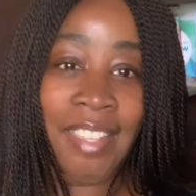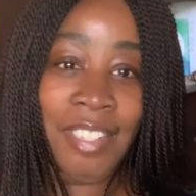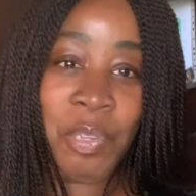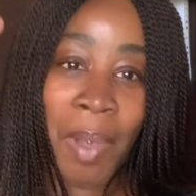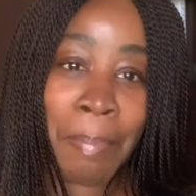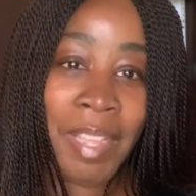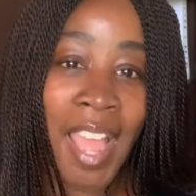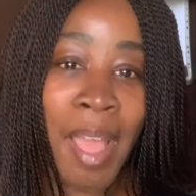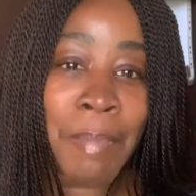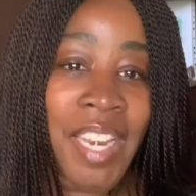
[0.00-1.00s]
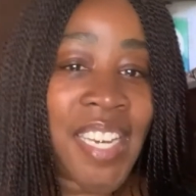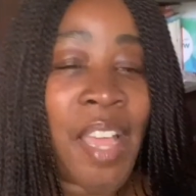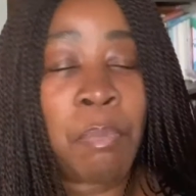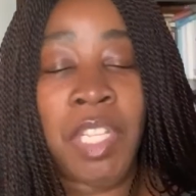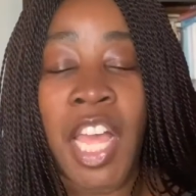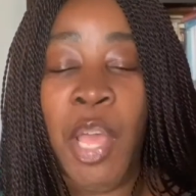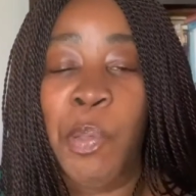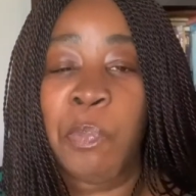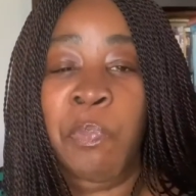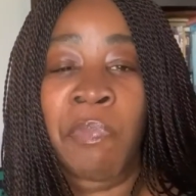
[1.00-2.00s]
Drop a comment down
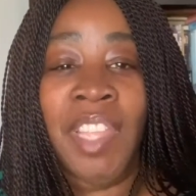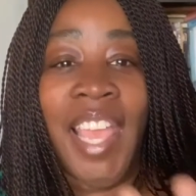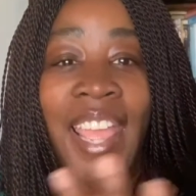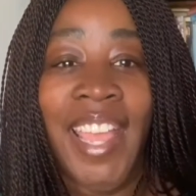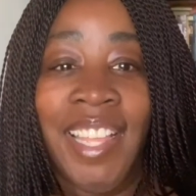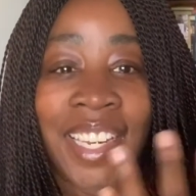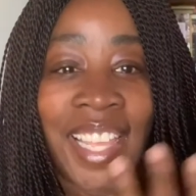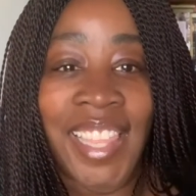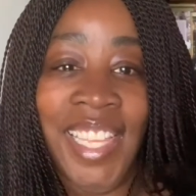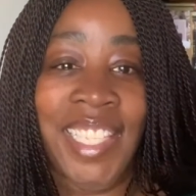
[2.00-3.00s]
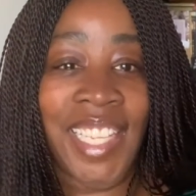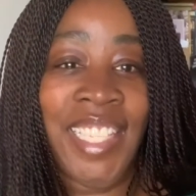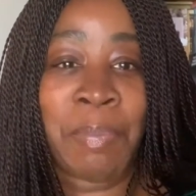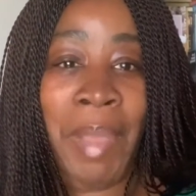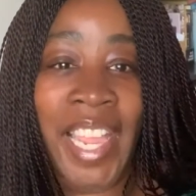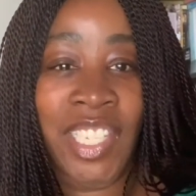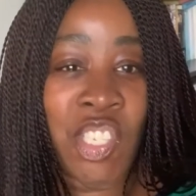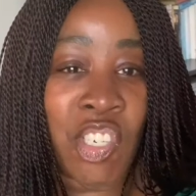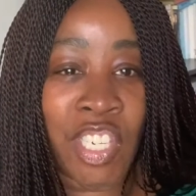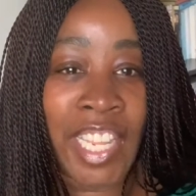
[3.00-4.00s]
below. And this is my
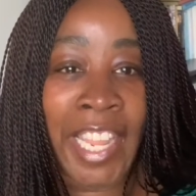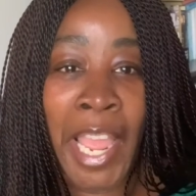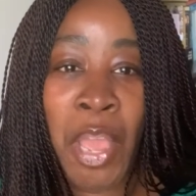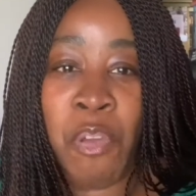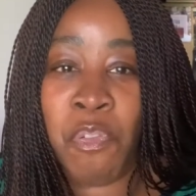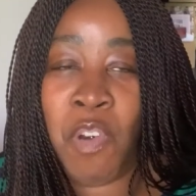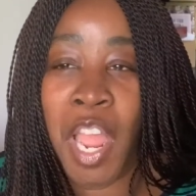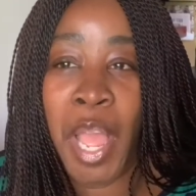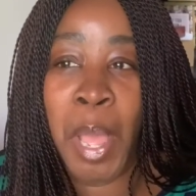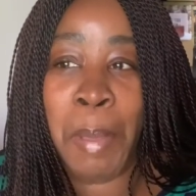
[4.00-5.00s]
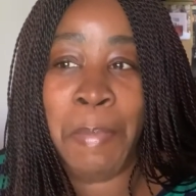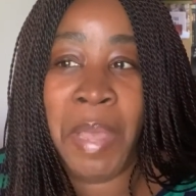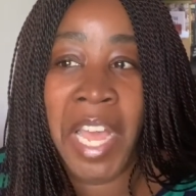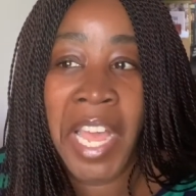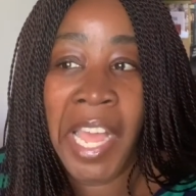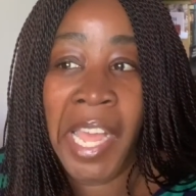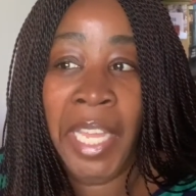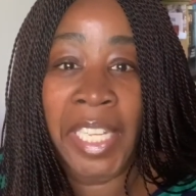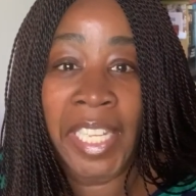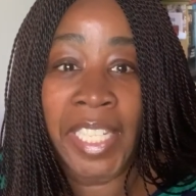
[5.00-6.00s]
journey from
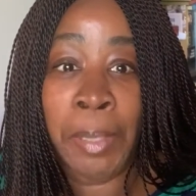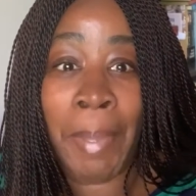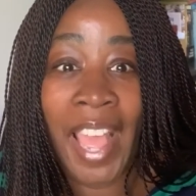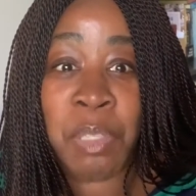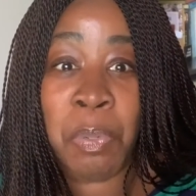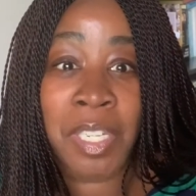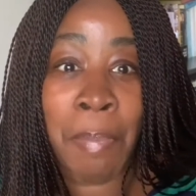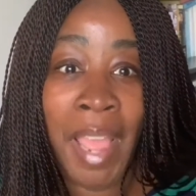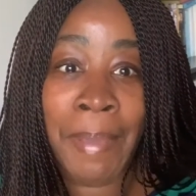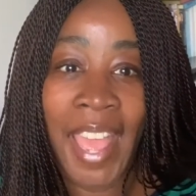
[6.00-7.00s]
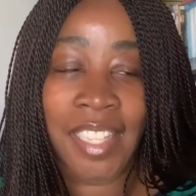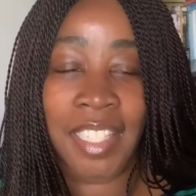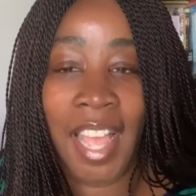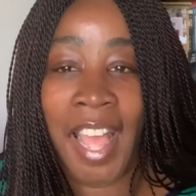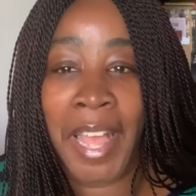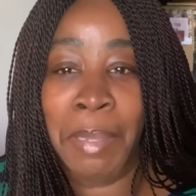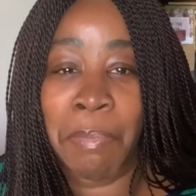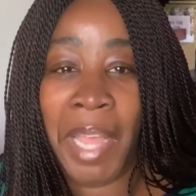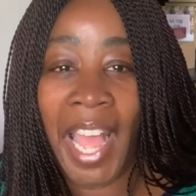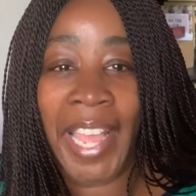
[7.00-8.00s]
passport to bypass.
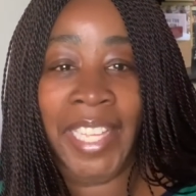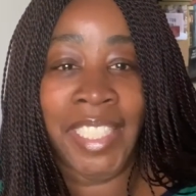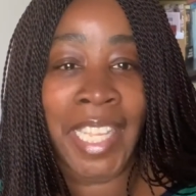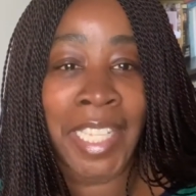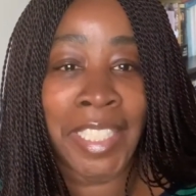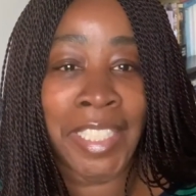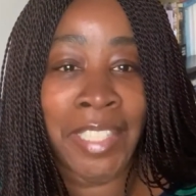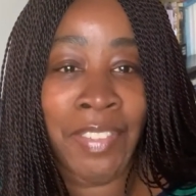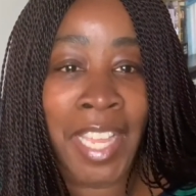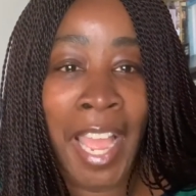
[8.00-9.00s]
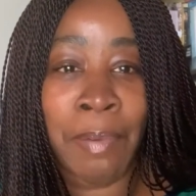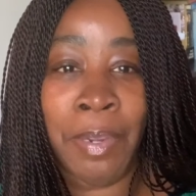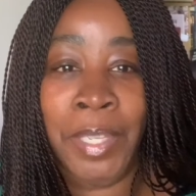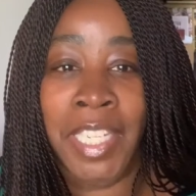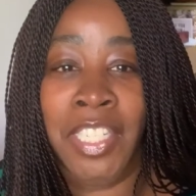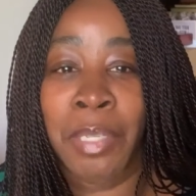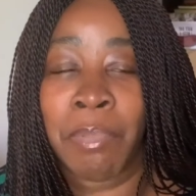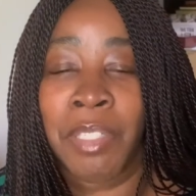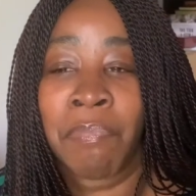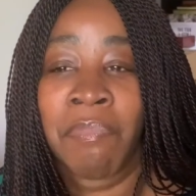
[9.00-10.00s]
I live in Cairo,
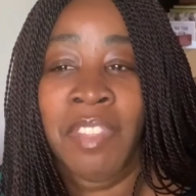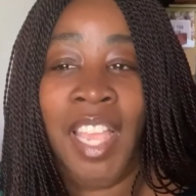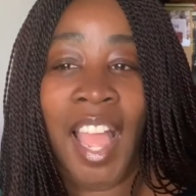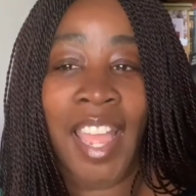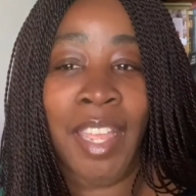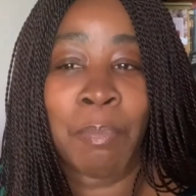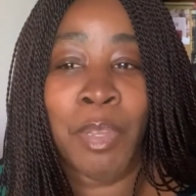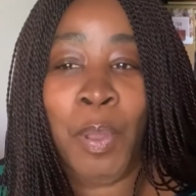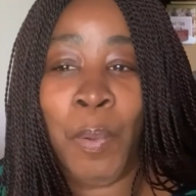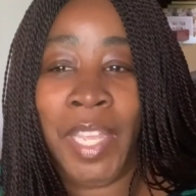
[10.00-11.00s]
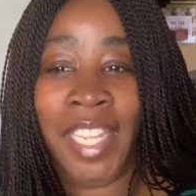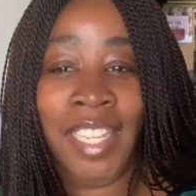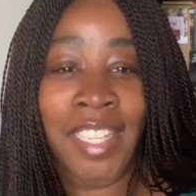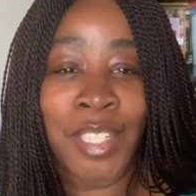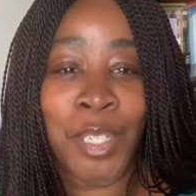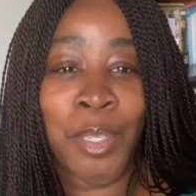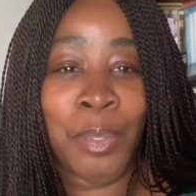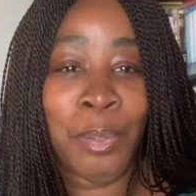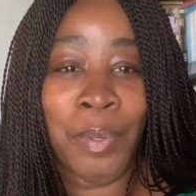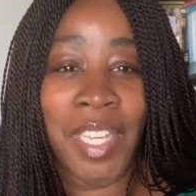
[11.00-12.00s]
Egypt. I am going
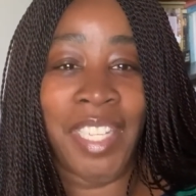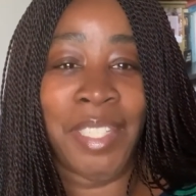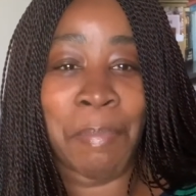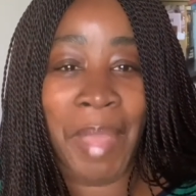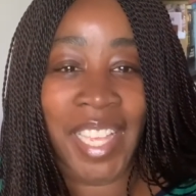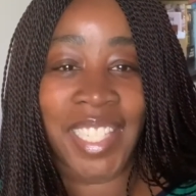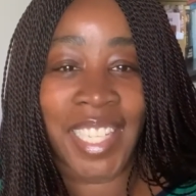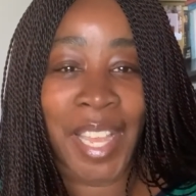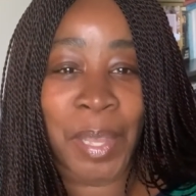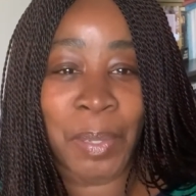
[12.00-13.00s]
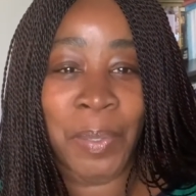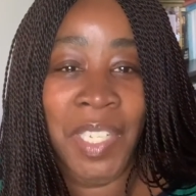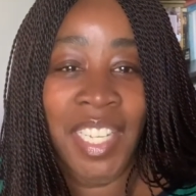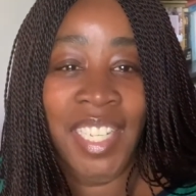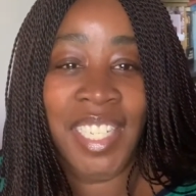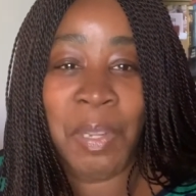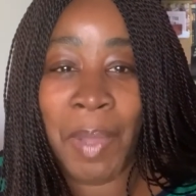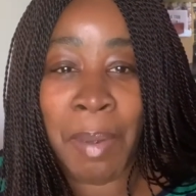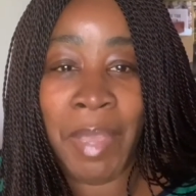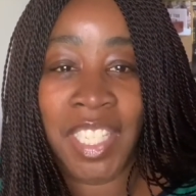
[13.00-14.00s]
to Mexico,
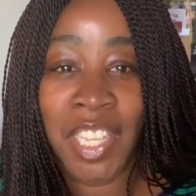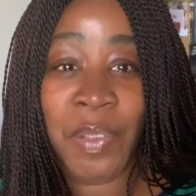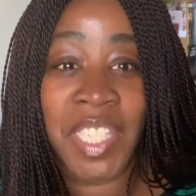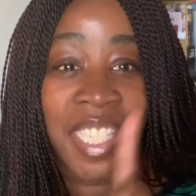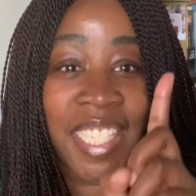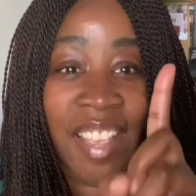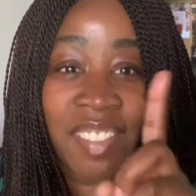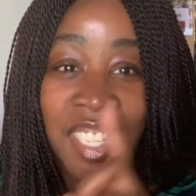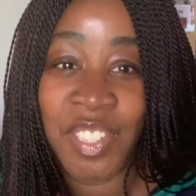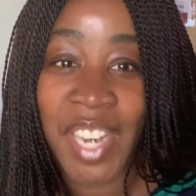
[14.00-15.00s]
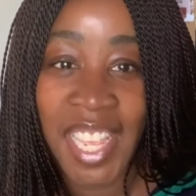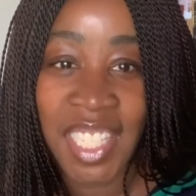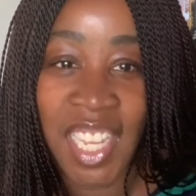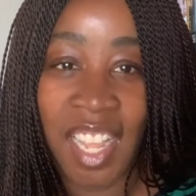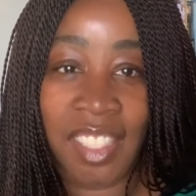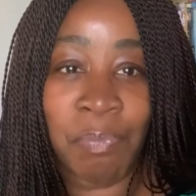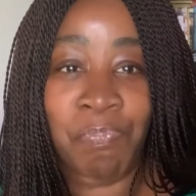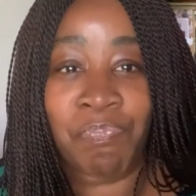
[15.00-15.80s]
Tijuana, Mexico in 72 days, y'all.